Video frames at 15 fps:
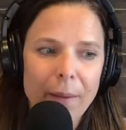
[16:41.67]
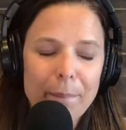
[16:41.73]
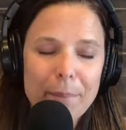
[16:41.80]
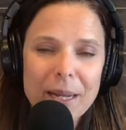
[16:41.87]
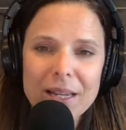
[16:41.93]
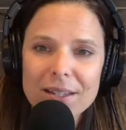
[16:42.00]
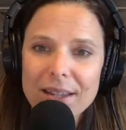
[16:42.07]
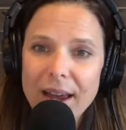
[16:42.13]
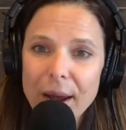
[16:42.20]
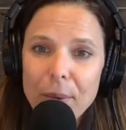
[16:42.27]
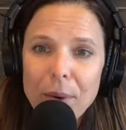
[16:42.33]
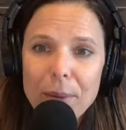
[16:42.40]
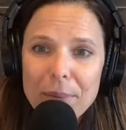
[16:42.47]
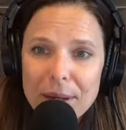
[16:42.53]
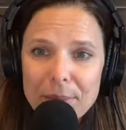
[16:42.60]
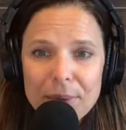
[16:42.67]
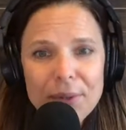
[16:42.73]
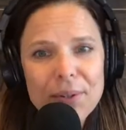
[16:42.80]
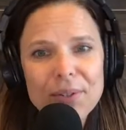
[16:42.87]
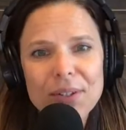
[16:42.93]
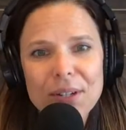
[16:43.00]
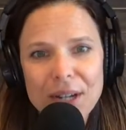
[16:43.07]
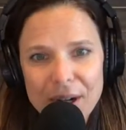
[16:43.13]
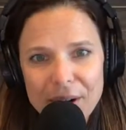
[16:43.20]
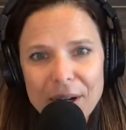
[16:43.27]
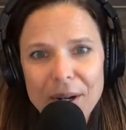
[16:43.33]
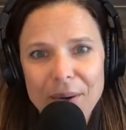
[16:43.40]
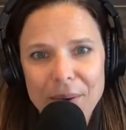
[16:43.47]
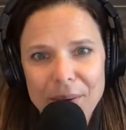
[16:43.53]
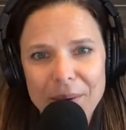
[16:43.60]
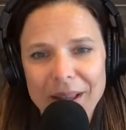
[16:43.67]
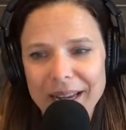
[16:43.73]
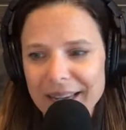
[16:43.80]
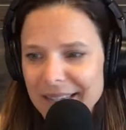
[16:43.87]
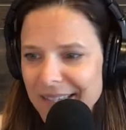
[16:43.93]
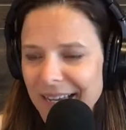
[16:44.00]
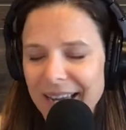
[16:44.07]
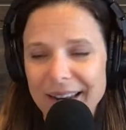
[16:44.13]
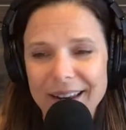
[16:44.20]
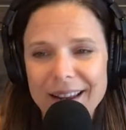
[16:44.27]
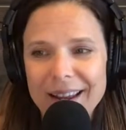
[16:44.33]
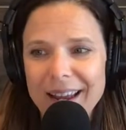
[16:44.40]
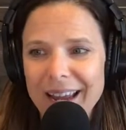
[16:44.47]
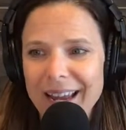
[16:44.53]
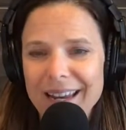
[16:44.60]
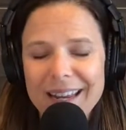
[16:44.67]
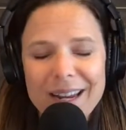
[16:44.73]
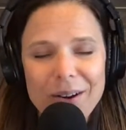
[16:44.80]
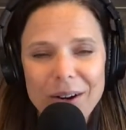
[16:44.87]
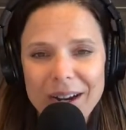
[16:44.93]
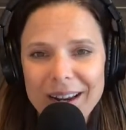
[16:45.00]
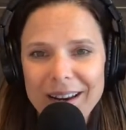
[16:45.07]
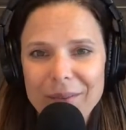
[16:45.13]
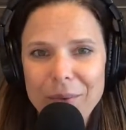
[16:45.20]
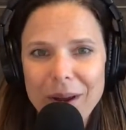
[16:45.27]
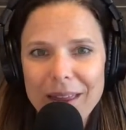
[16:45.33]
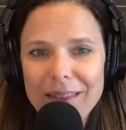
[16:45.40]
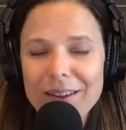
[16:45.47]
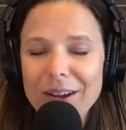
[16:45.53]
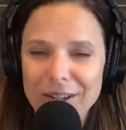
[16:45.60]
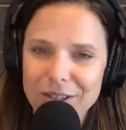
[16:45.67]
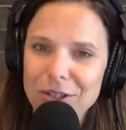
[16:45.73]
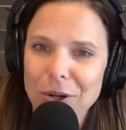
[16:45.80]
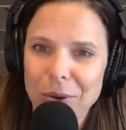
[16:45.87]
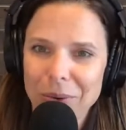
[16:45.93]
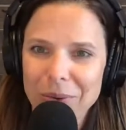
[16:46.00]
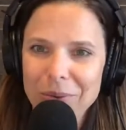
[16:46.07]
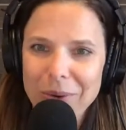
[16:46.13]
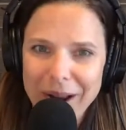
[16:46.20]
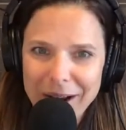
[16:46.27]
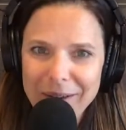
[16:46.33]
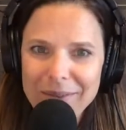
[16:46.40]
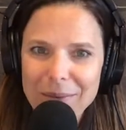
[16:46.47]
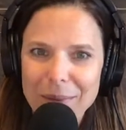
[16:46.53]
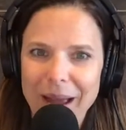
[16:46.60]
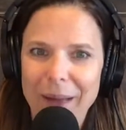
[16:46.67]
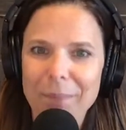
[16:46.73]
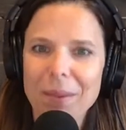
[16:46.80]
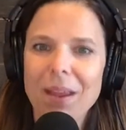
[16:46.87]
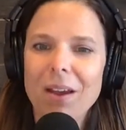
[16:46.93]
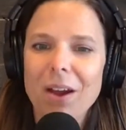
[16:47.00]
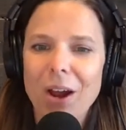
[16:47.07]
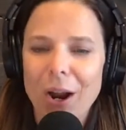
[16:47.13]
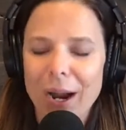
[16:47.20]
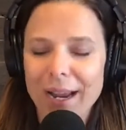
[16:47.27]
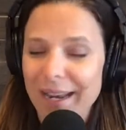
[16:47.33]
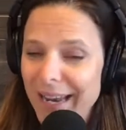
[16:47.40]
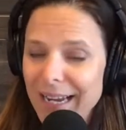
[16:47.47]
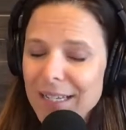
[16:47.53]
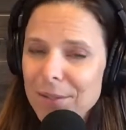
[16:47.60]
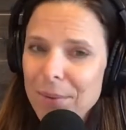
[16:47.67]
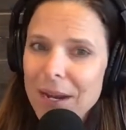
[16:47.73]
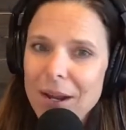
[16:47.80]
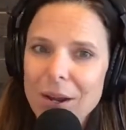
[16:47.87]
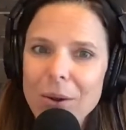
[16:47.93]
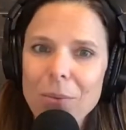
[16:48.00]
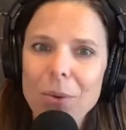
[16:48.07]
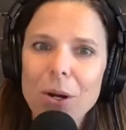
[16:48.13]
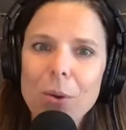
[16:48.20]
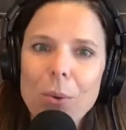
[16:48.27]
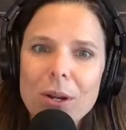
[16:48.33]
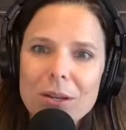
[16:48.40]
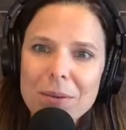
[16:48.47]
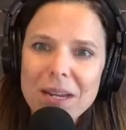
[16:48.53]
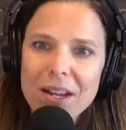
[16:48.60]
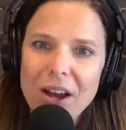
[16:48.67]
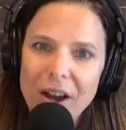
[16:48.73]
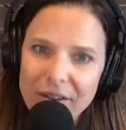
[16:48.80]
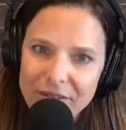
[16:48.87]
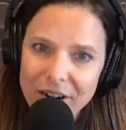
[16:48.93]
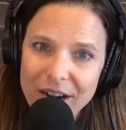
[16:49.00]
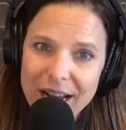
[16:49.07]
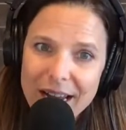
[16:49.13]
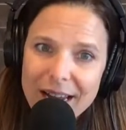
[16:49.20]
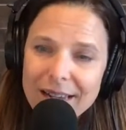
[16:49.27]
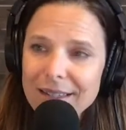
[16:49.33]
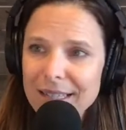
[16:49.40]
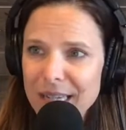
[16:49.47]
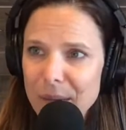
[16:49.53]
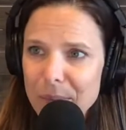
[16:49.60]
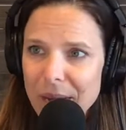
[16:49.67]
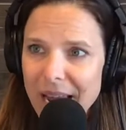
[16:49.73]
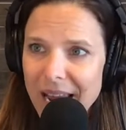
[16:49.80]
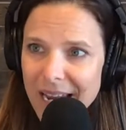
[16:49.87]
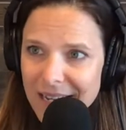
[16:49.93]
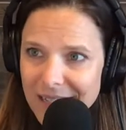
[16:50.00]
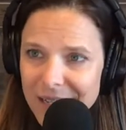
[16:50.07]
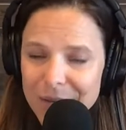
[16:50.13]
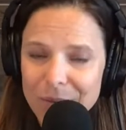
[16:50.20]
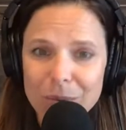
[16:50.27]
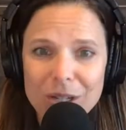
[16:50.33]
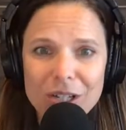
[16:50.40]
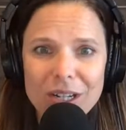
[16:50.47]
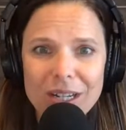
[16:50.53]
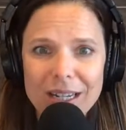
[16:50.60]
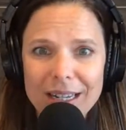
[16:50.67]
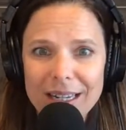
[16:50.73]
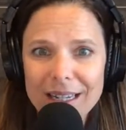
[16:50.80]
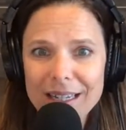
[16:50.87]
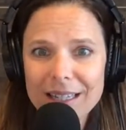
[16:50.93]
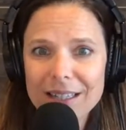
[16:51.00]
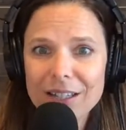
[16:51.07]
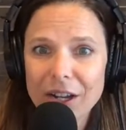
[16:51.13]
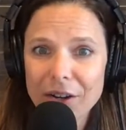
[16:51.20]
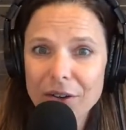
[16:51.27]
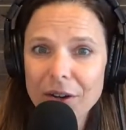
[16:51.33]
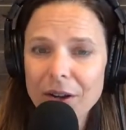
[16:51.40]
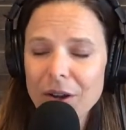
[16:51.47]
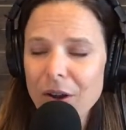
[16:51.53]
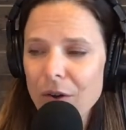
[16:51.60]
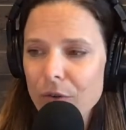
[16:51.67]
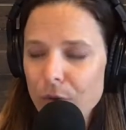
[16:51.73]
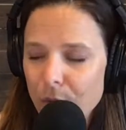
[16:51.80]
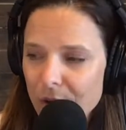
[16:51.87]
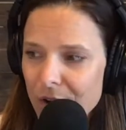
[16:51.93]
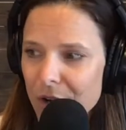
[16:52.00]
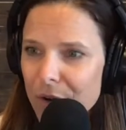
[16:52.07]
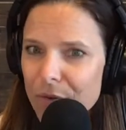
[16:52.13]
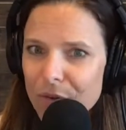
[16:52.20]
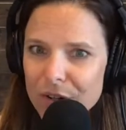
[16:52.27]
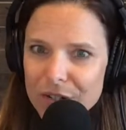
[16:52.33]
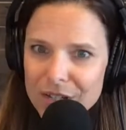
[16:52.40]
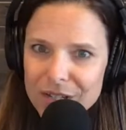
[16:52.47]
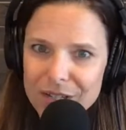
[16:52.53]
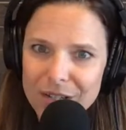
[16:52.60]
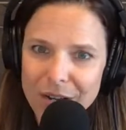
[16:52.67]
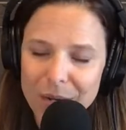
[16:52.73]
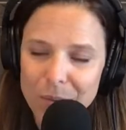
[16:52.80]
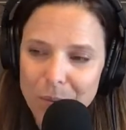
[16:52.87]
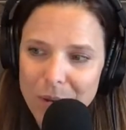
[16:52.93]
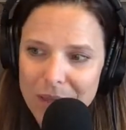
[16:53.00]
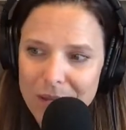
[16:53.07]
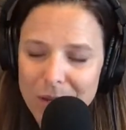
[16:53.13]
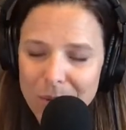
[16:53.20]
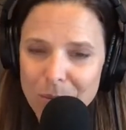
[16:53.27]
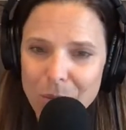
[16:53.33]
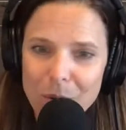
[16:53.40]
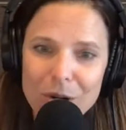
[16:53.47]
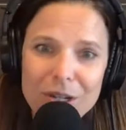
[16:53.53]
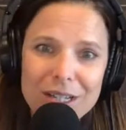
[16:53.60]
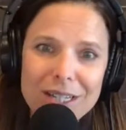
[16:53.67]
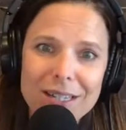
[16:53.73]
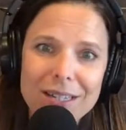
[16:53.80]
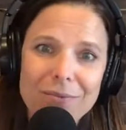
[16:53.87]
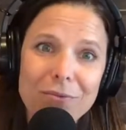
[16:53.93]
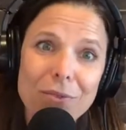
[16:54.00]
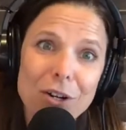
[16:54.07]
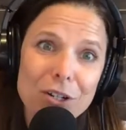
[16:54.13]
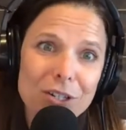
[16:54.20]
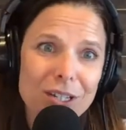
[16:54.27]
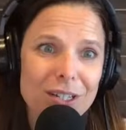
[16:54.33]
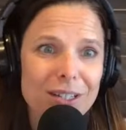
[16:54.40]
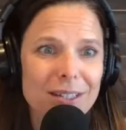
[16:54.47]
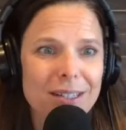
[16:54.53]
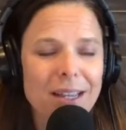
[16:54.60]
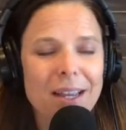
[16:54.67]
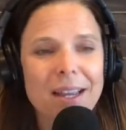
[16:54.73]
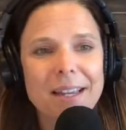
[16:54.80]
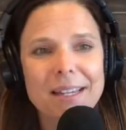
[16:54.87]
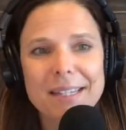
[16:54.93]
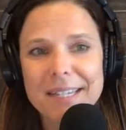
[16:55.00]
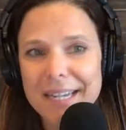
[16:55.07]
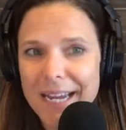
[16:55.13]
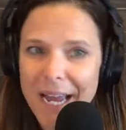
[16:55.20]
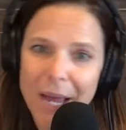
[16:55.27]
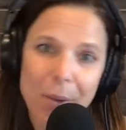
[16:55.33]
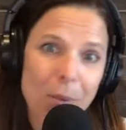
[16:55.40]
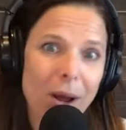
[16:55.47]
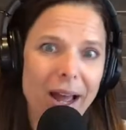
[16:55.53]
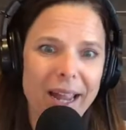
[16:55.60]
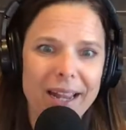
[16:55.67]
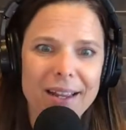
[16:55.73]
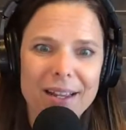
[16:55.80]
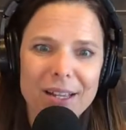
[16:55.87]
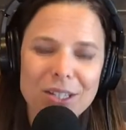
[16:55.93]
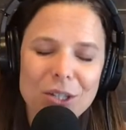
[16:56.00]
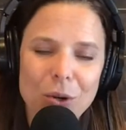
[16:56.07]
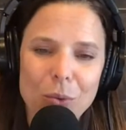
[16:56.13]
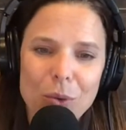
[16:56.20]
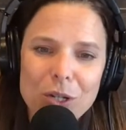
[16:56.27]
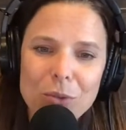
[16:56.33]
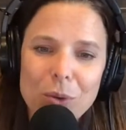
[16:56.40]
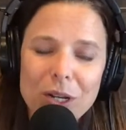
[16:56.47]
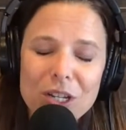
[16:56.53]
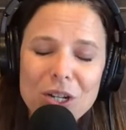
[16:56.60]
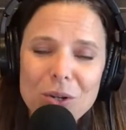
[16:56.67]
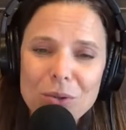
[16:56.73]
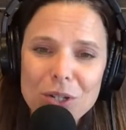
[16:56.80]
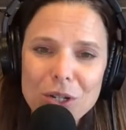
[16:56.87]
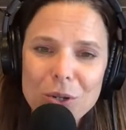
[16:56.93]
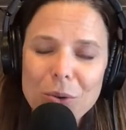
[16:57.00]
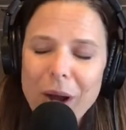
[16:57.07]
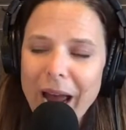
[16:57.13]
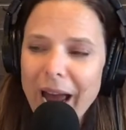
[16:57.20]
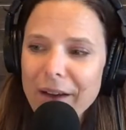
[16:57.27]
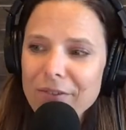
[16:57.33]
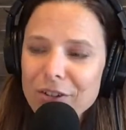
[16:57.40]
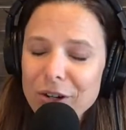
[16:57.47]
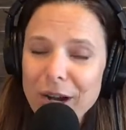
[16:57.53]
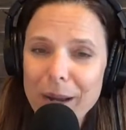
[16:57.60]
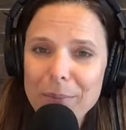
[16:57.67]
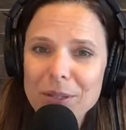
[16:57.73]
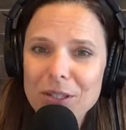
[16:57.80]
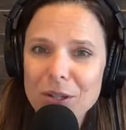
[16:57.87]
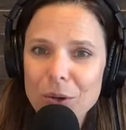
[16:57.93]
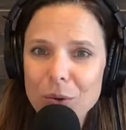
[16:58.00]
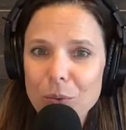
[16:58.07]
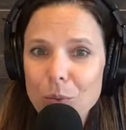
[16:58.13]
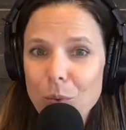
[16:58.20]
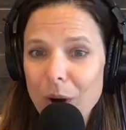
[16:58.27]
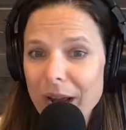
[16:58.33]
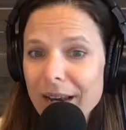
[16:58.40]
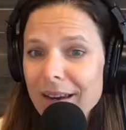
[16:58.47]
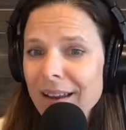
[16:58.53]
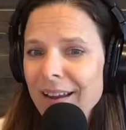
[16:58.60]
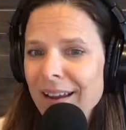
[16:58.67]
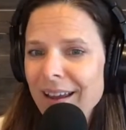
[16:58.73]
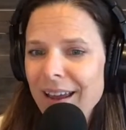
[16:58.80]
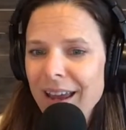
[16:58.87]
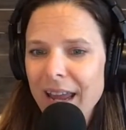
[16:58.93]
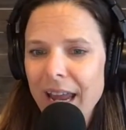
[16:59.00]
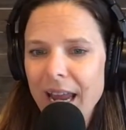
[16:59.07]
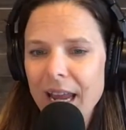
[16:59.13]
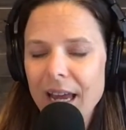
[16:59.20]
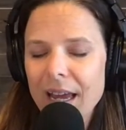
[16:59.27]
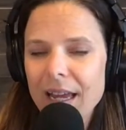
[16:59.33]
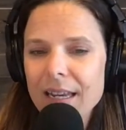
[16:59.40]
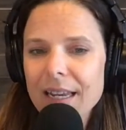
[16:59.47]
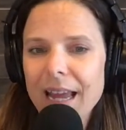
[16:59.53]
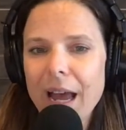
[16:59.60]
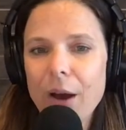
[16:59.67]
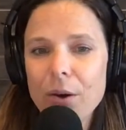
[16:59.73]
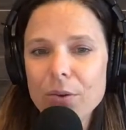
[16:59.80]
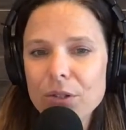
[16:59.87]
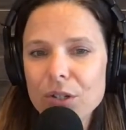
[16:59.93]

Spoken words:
because I want people to hear you, like I said, and hear it with gusto right off the bat. All right, next week, we're going to be covering step 8, which is done for you versus done with you, or versus DIY. So which one do you do after episode 1, and how